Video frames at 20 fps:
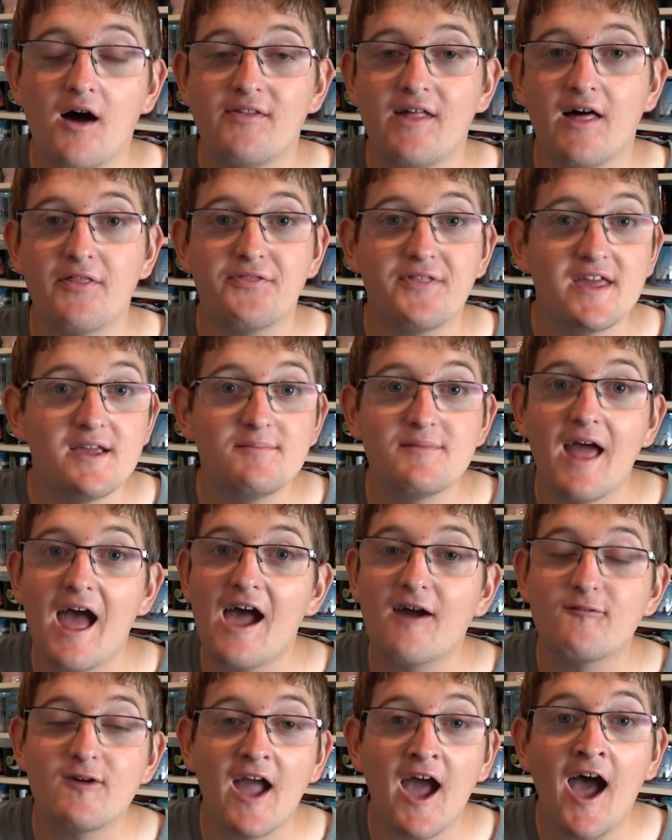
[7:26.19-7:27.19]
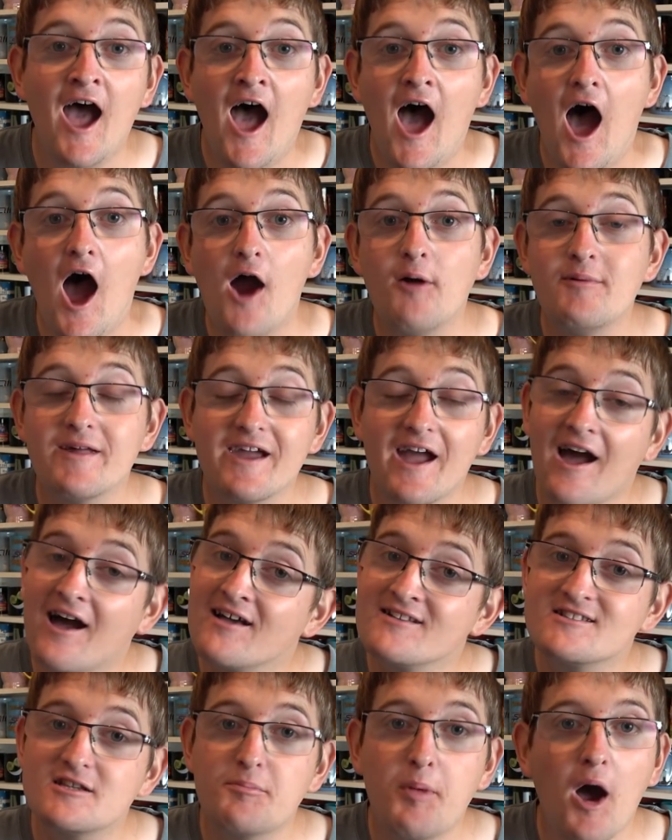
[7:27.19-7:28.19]
of that themed area, opening at
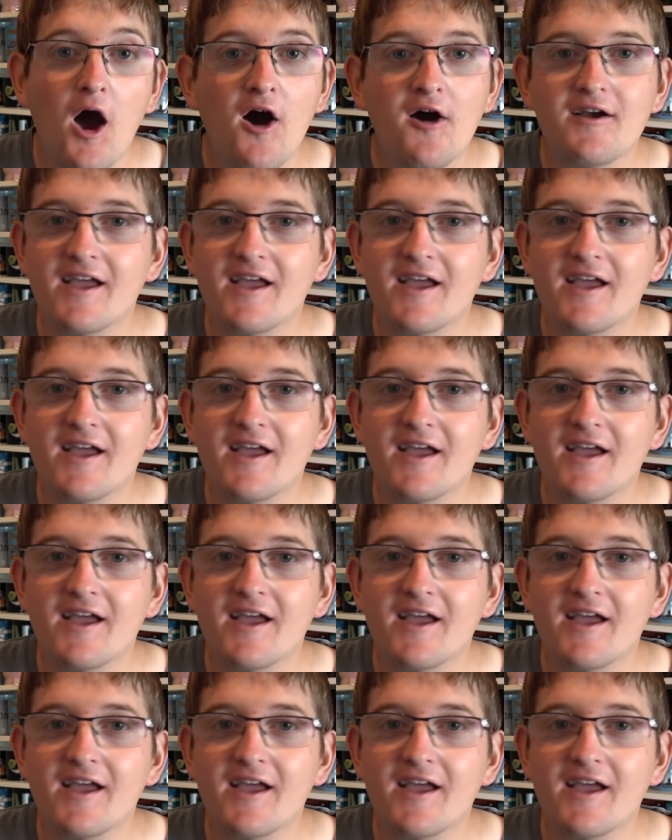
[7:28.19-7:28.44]
Hansa Park